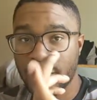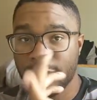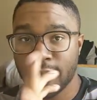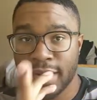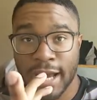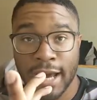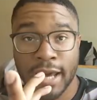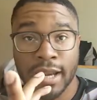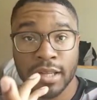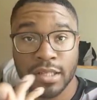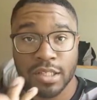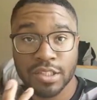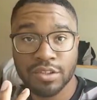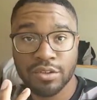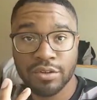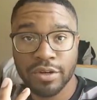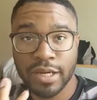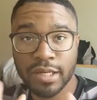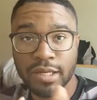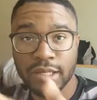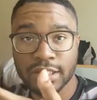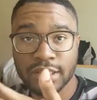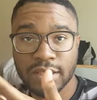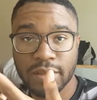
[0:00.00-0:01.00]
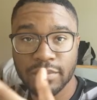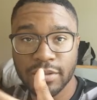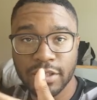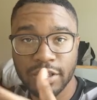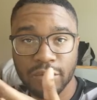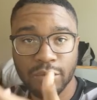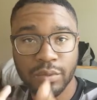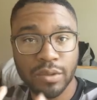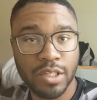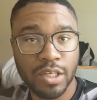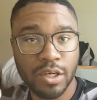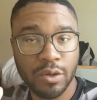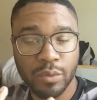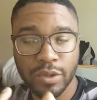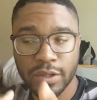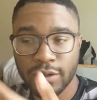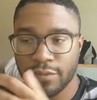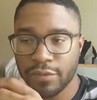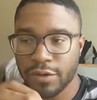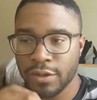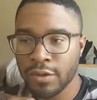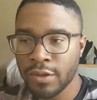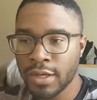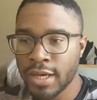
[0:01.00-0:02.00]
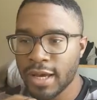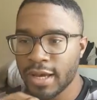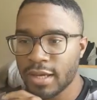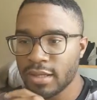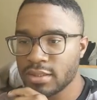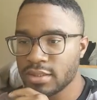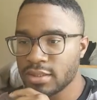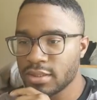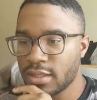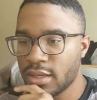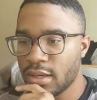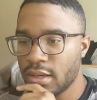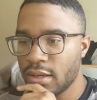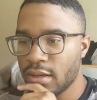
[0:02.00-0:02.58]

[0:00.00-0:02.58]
I'm kind of just creating something really quick for you guys.